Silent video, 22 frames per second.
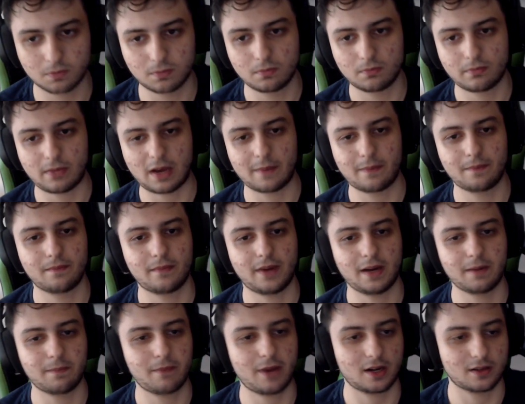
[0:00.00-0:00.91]
my
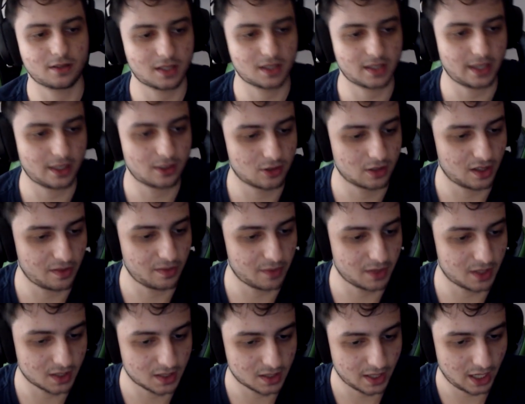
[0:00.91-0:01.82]
parents decided to give me
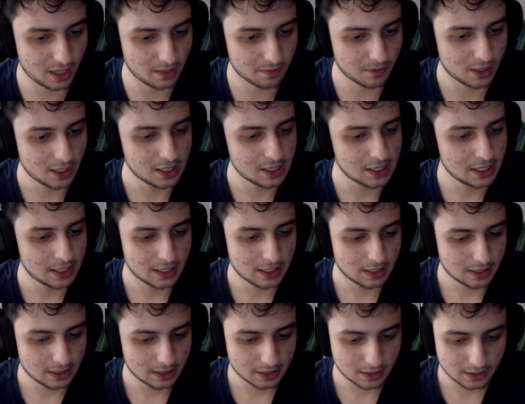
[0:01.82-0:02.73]
this name,
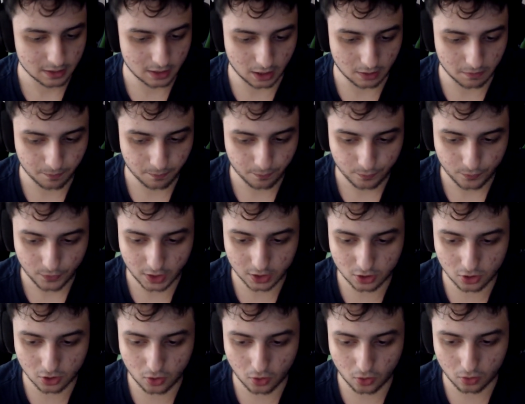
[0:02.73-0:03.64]
so
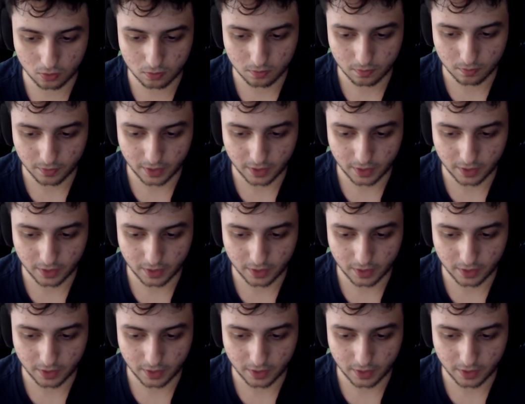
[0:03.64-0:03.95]
it's cool.